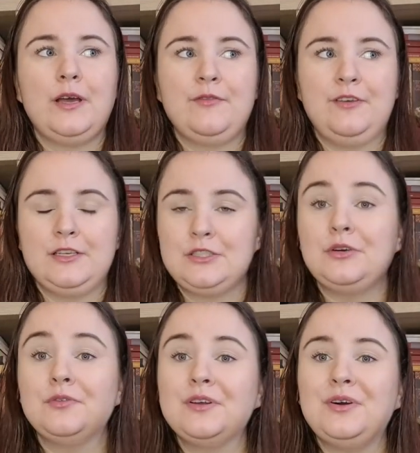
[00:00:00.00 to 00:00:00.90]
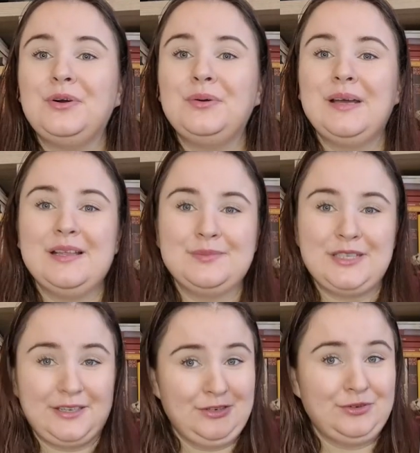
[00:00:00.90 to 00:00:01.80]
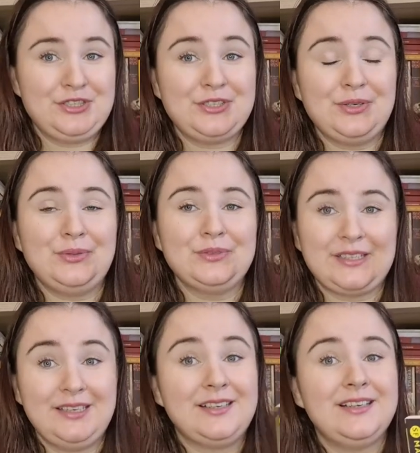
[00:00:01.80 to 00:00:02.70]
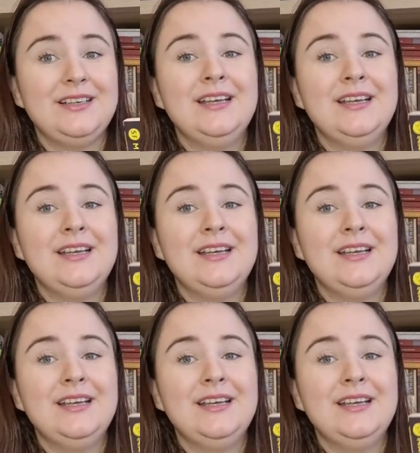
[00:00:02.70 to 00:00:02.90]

a philosophical and psychological thriller